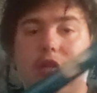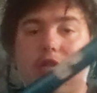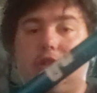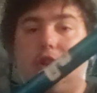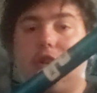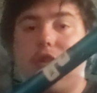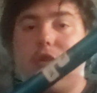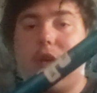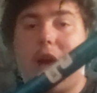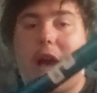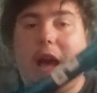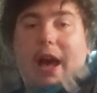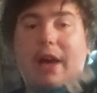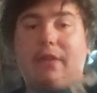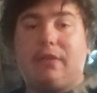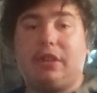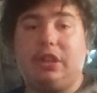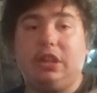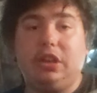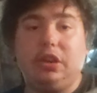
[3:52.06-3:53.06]
So you
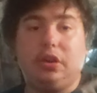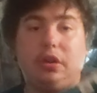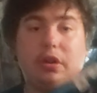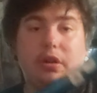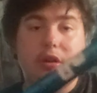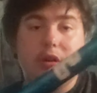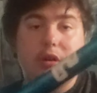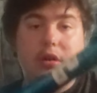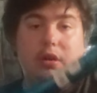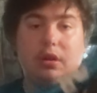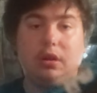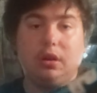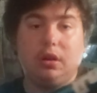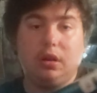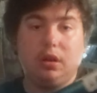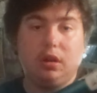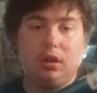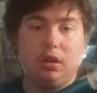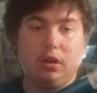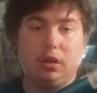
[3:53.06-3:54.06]
have here,
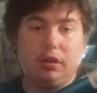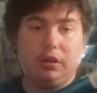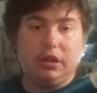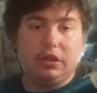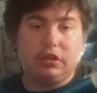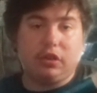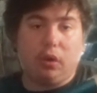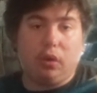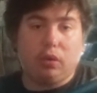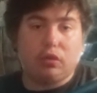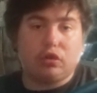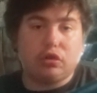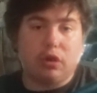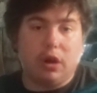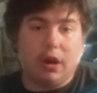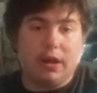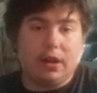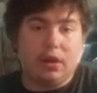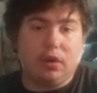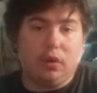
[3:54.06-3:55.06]
this whole
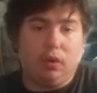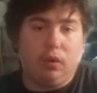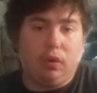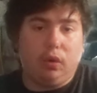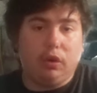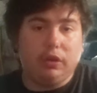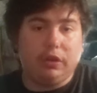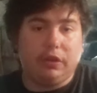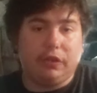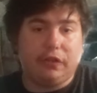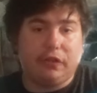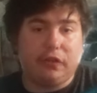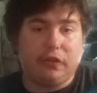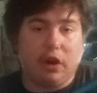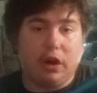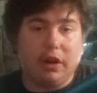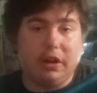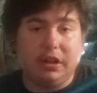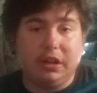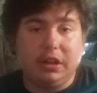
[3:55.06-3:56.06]
triangle on the
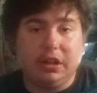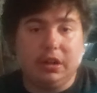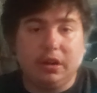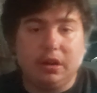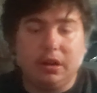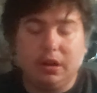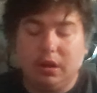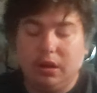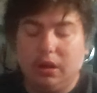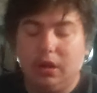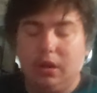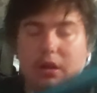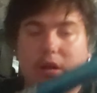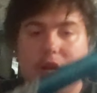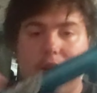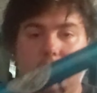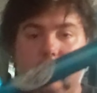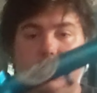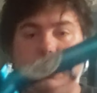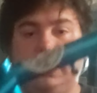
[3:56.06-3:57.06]
front here.
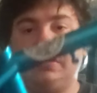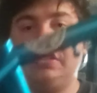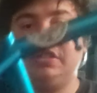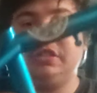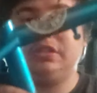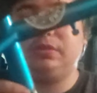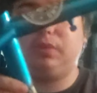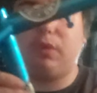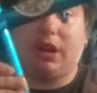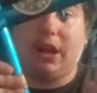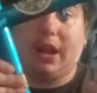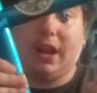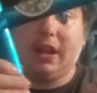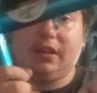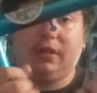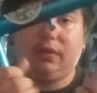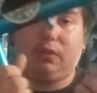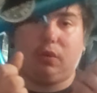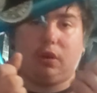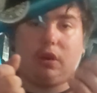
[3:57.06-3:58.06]
This is
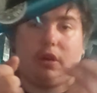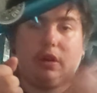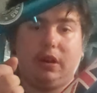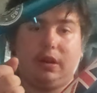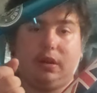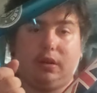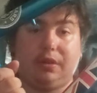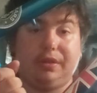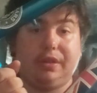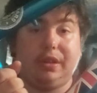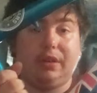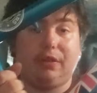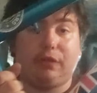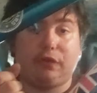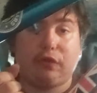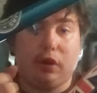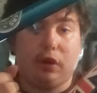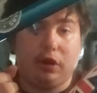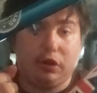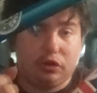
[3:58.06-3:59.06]
where the
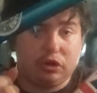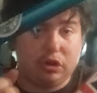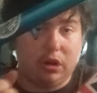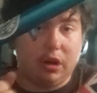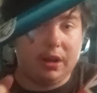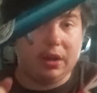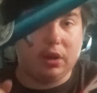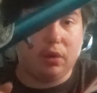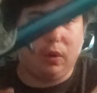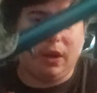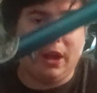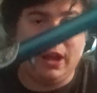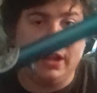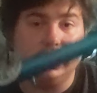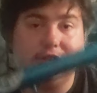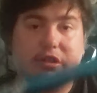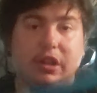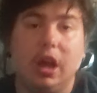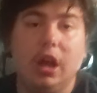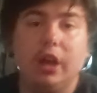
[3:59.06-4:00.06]
front triangle
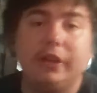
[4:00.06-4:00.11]
ends.